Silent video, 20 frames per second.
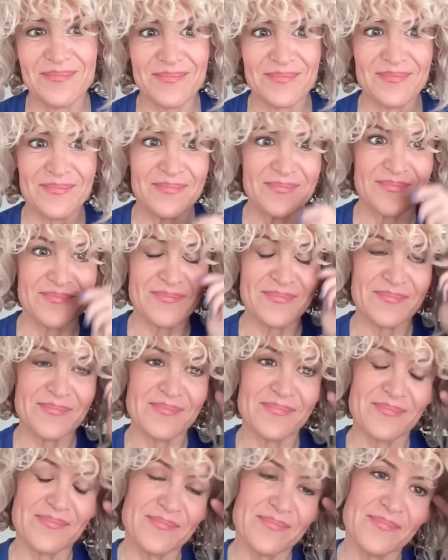
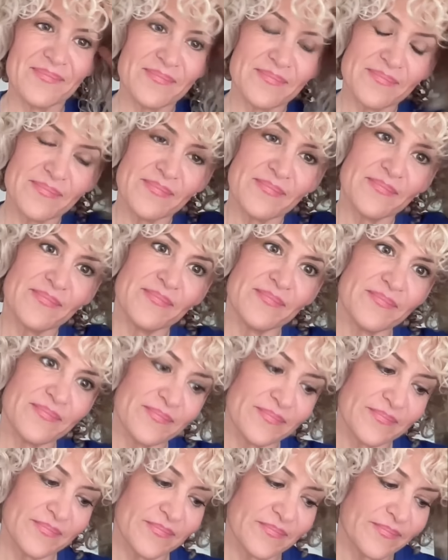
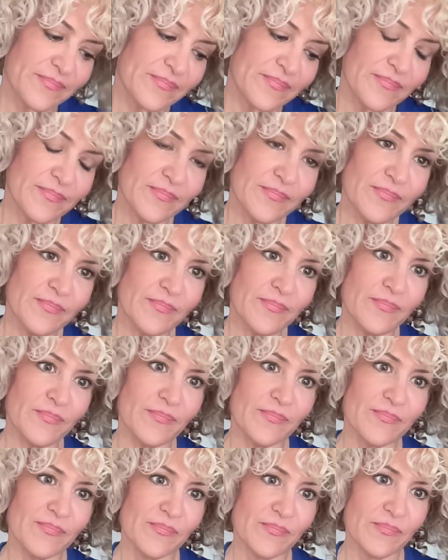
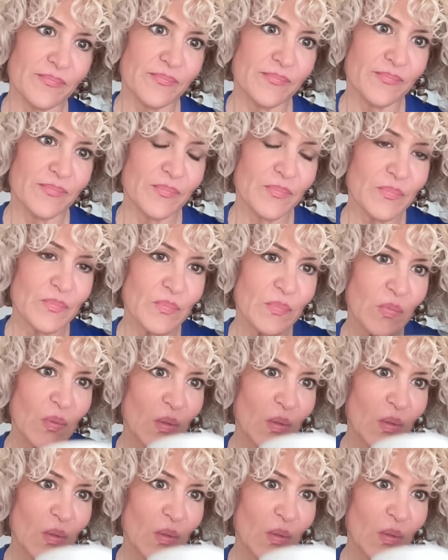(not speaking)